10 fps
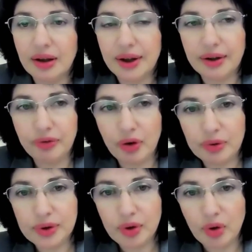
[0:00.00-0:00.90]
He
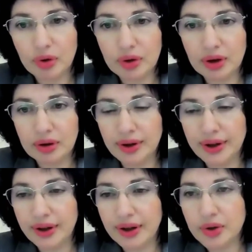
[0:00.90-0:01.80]
focused on
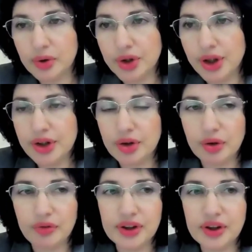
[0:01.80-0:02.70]
the association
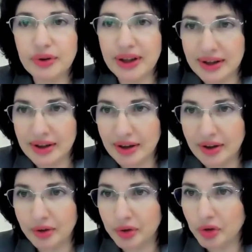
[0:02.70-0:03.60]
of stress
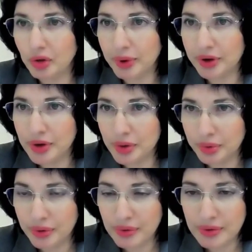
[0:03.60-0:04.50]
and autonomic
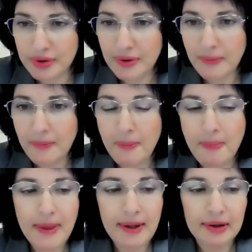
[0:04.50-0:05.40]
disorders.
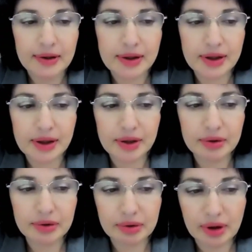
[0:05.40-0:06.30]

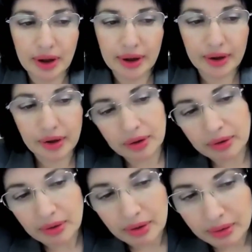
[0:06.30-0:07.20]
So I
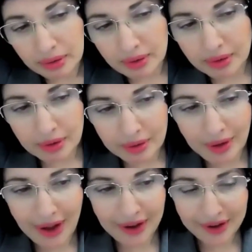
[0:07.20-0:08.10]

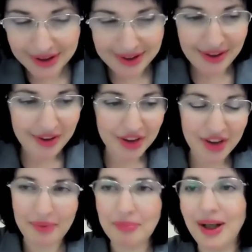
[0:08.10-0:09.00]
understand that
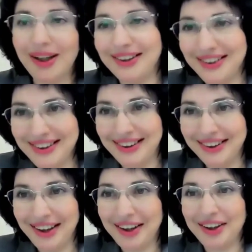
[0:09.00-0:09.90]
I'm biased,
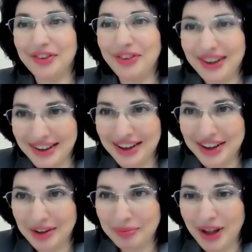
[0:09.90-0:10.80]
and I confess that
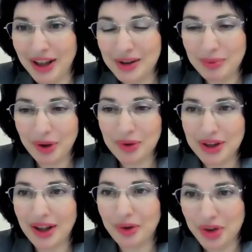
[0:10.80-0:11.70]
I'm biased because
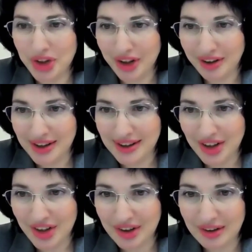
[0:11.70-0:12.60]
I co-chair the
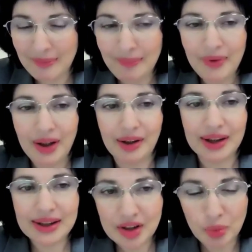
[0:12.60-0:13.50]
session, and
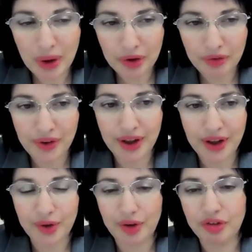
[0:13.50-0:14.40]
this is one of the
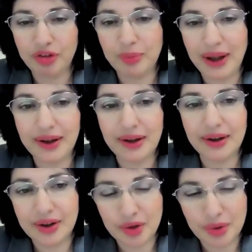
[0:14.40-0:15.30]
area of my
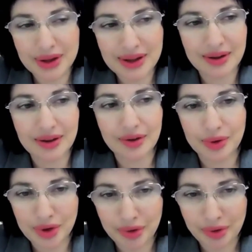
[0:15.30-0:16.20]
interest in
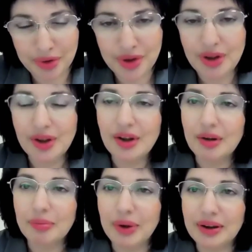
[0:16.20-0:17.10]
research.
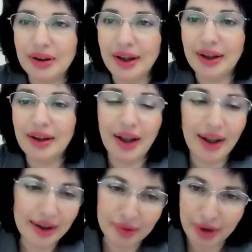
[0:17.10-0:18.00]
But I
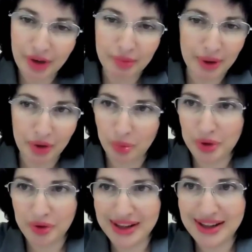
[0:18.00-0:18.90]
highly recommend to
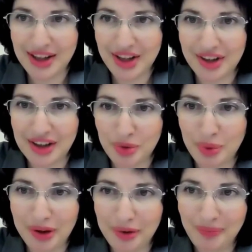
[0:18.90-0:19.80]
watch the session as
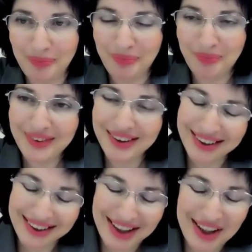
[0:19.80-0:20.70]
well.
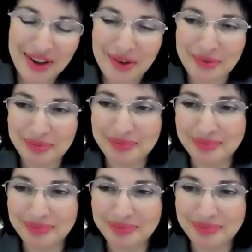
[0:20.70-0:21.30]
Thank you.